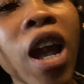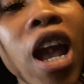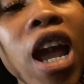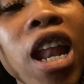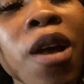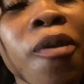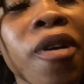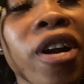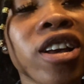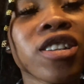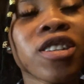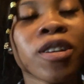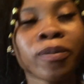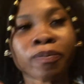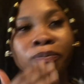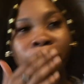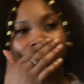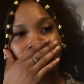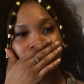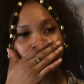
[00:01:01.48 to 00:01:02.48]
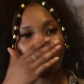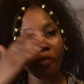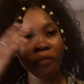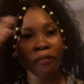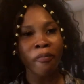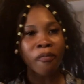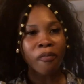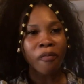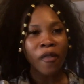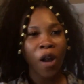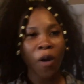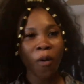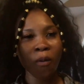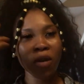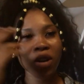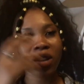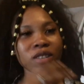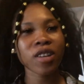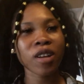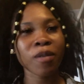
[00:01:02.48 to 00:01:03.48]
anyway,
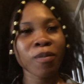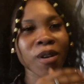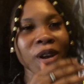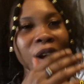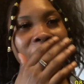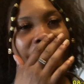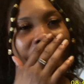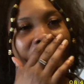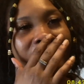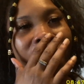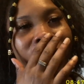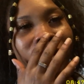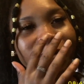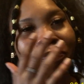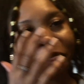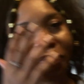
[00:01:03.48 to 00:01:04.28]
what's up, y'all?